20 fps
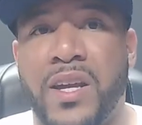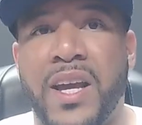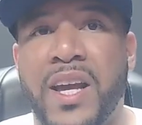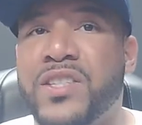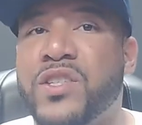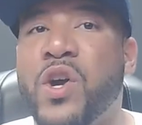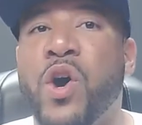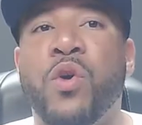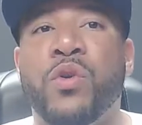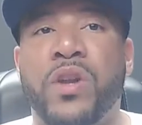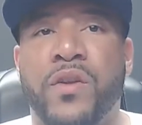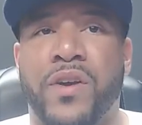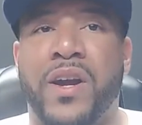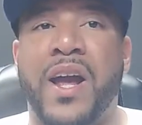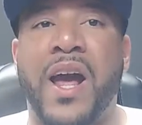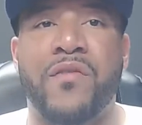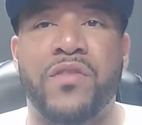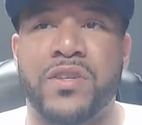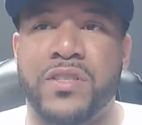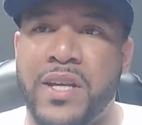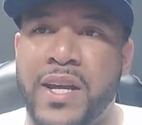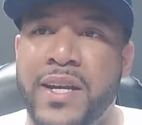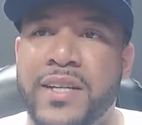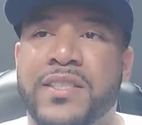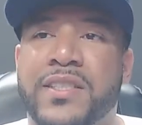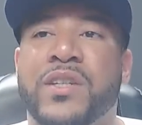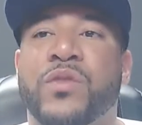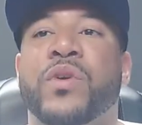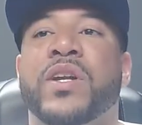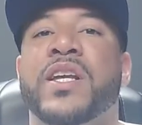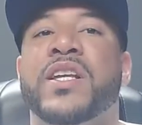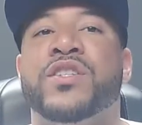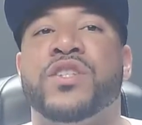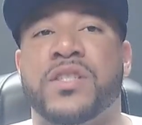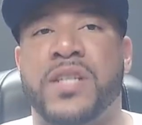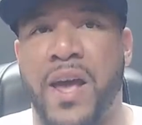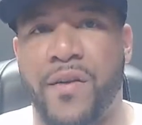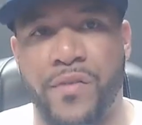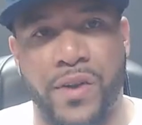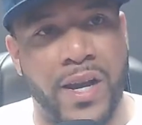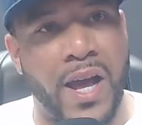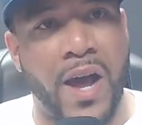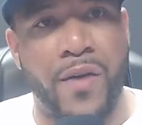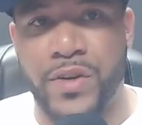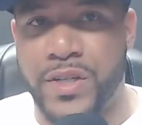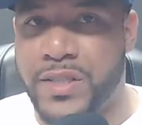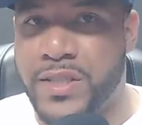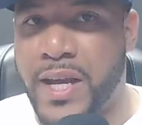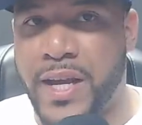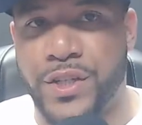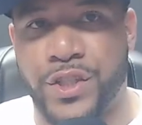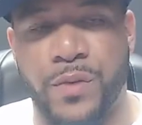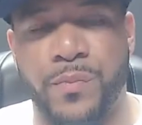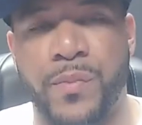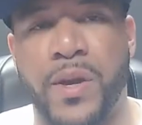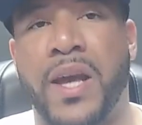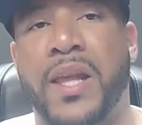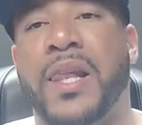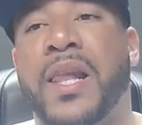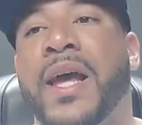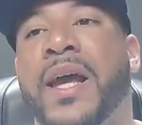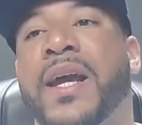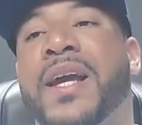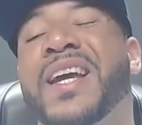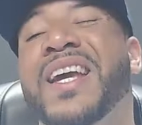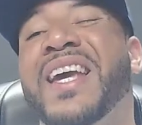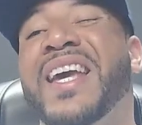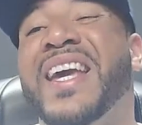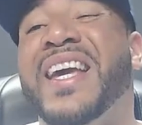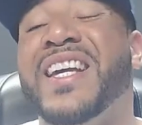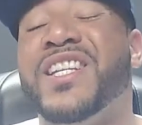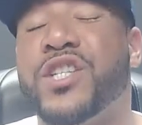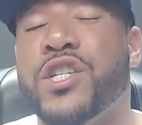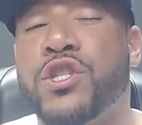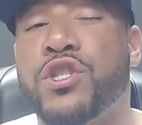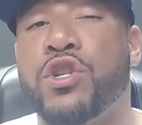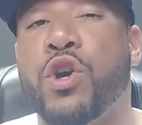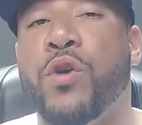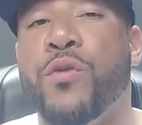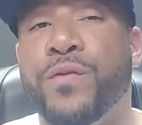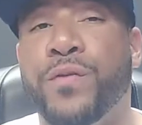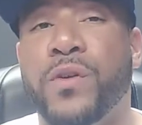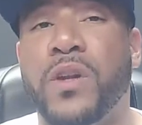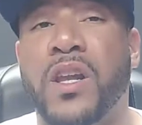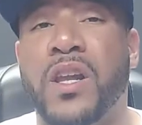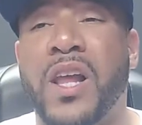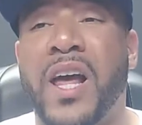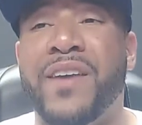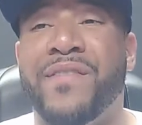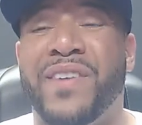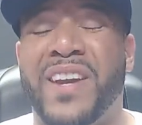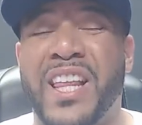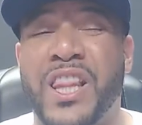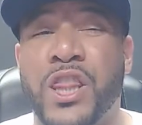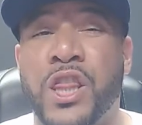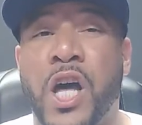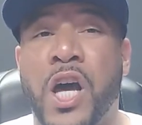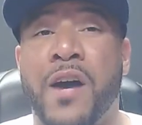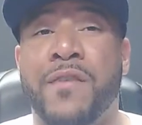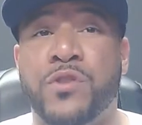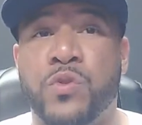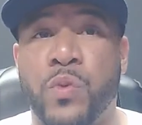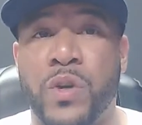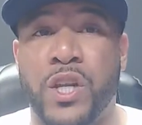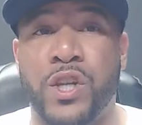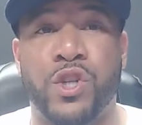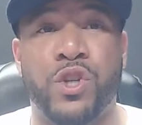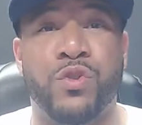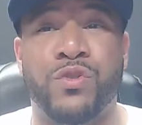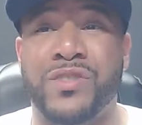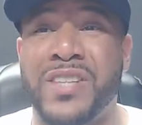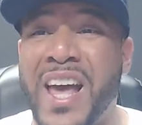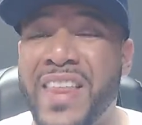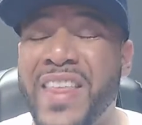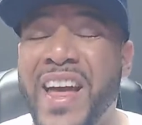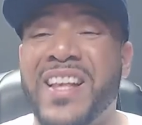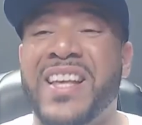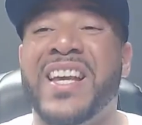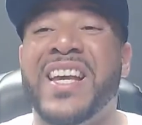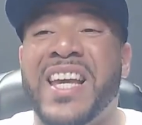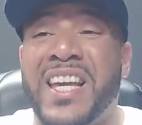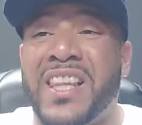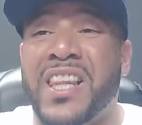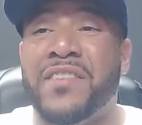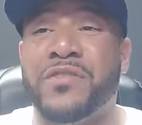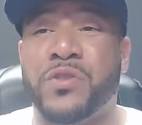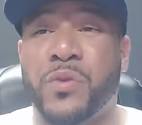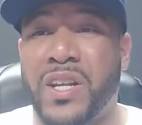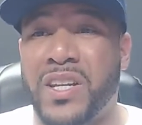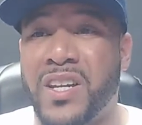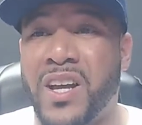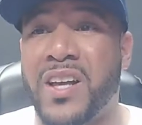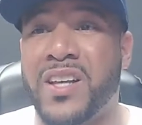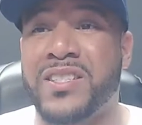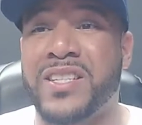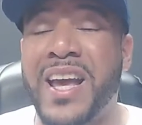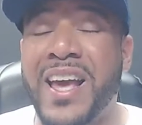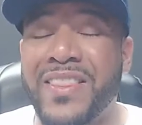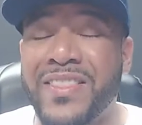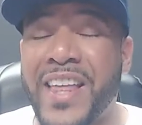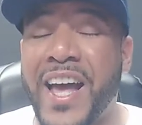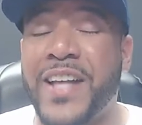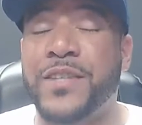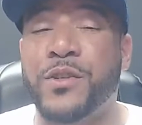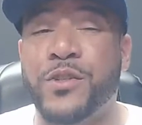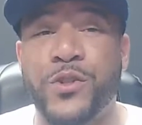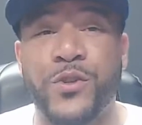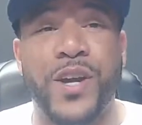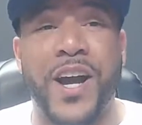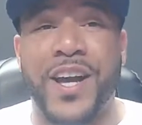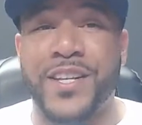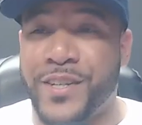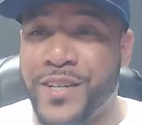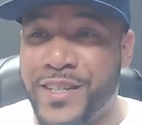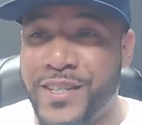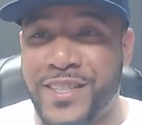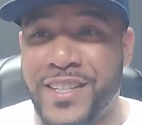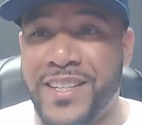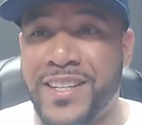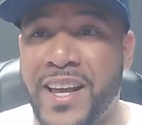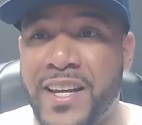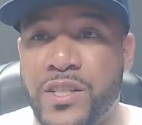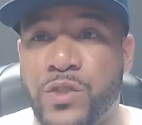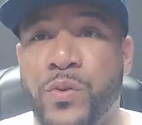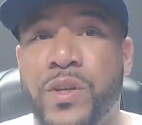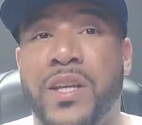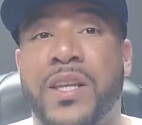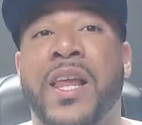It's a whole different conversation when he's just having a conversation, man. Like, he's just so full of life, and he loves what he do. That he loves what he does. That's what you guys are gonna see next week.